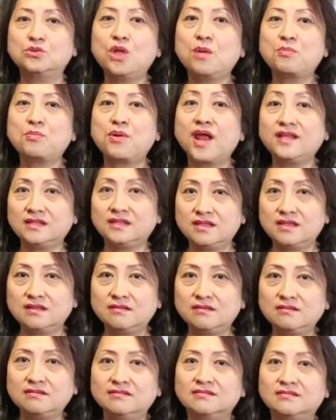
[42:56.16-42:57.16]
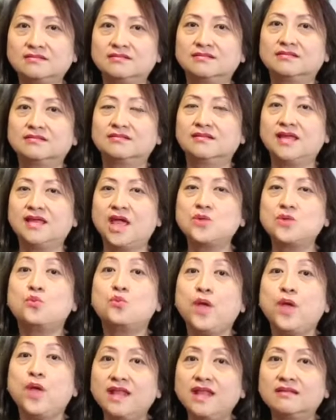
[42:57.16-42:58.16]
you're not pregnant
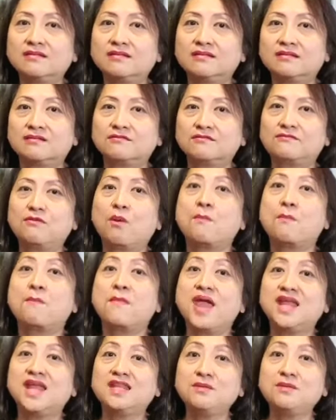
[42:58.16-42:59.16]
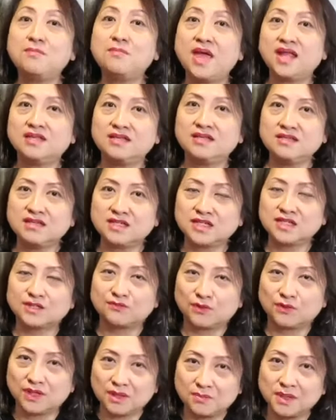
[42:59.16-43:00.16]
and wait for many
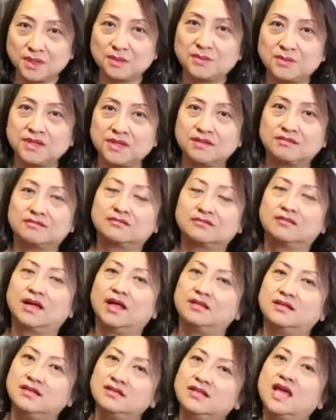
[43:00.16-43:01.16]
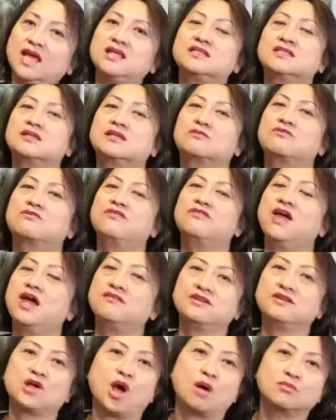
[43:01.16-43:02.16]
years for the baby. I think that is a
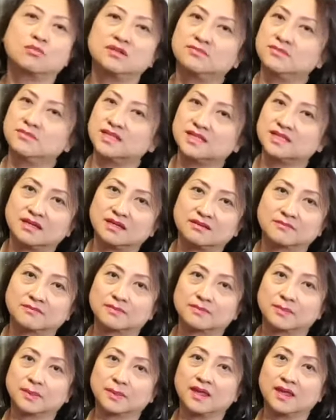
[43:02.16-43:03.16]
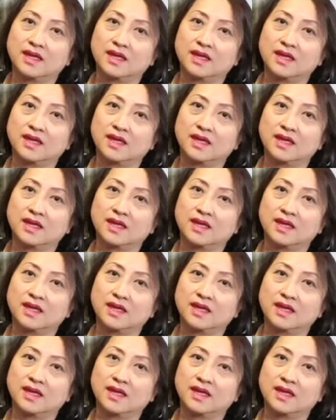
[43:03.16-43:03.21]
very common mistake.